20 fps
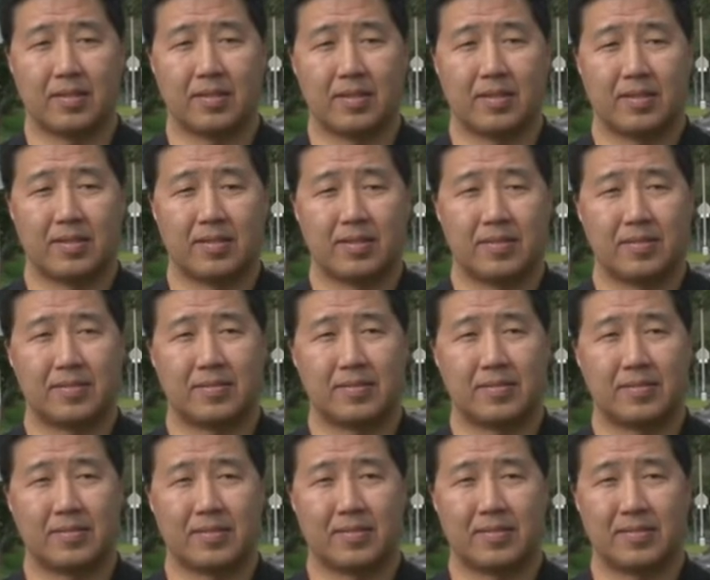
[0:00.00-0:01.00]

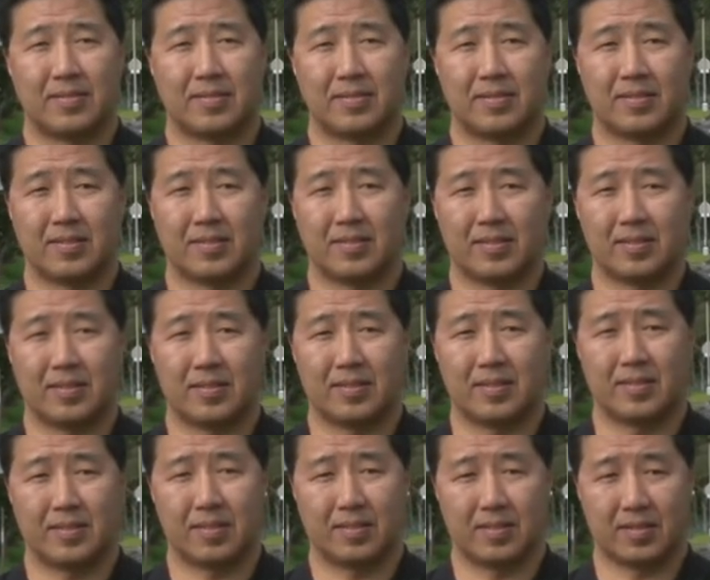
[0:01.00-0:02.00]

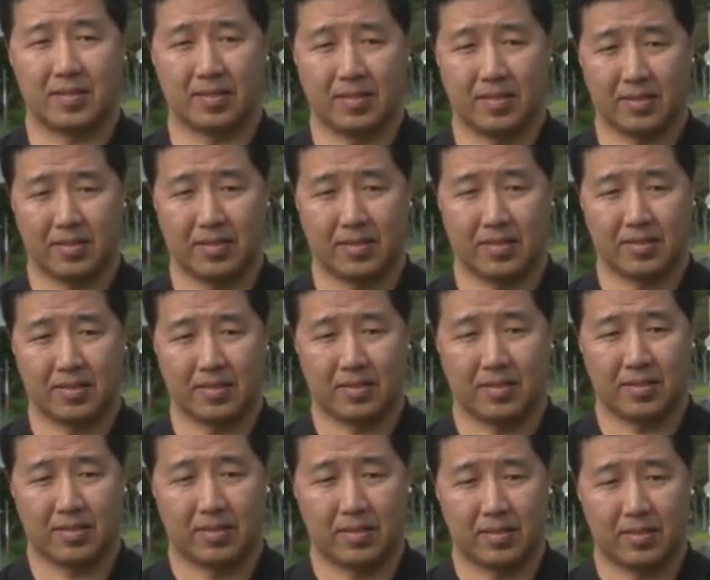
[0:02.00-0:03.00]

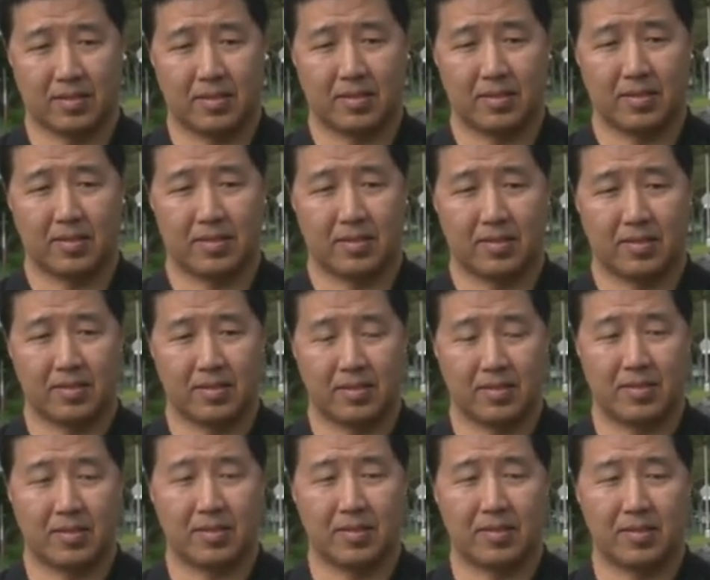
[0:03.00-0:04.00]

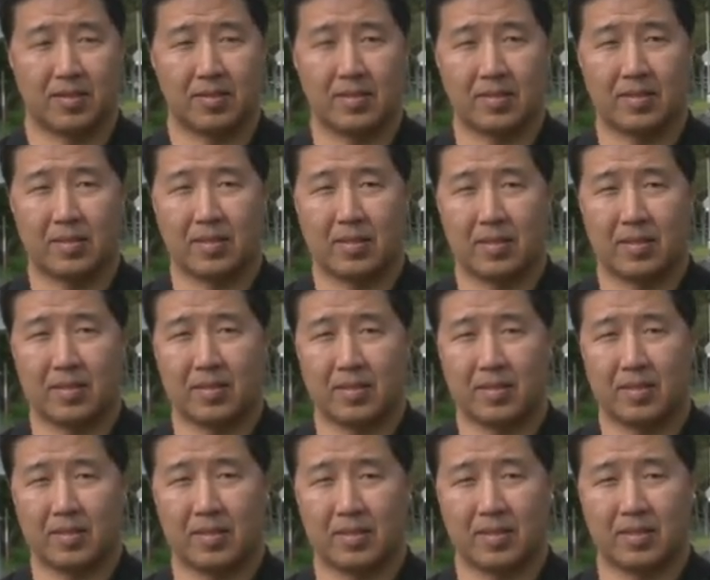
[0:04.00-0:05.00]

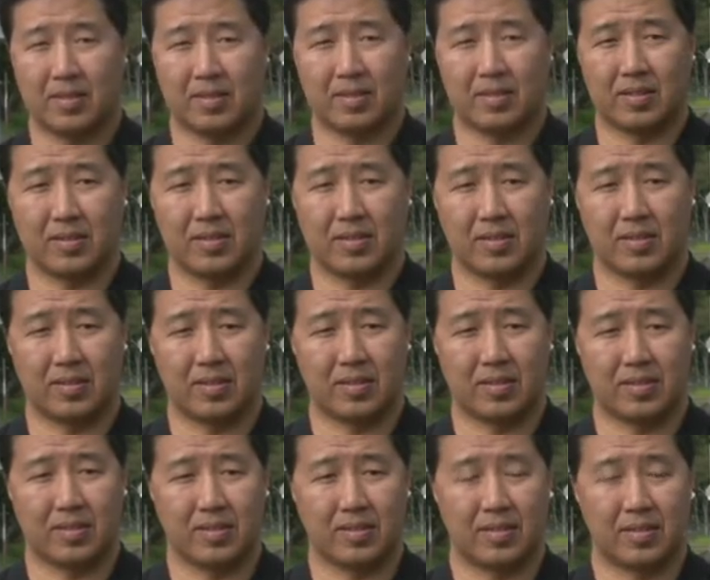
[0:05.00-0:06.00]

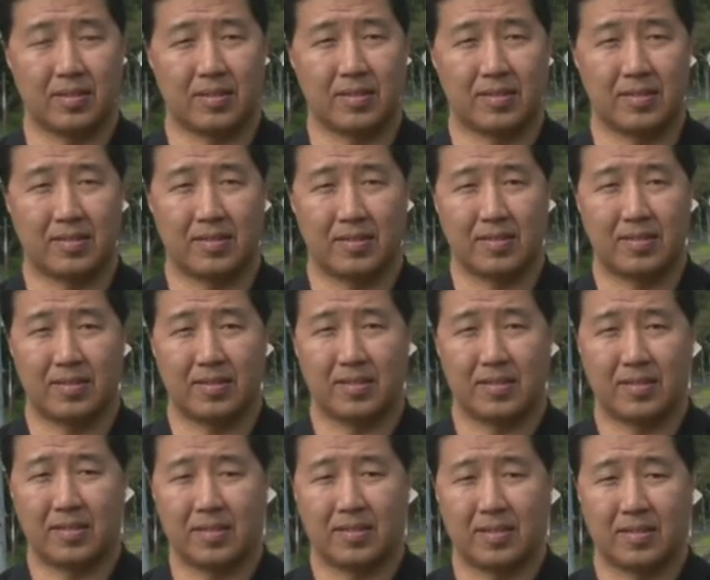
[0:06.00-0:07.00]

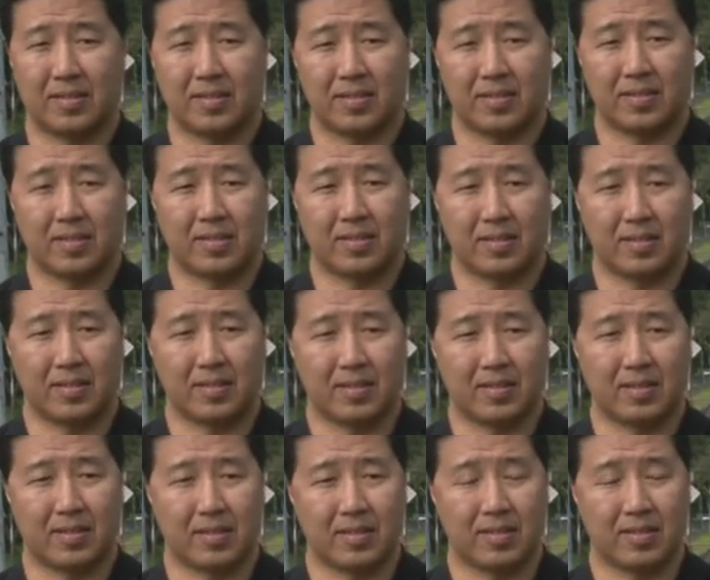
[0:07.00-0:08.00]
[no speech]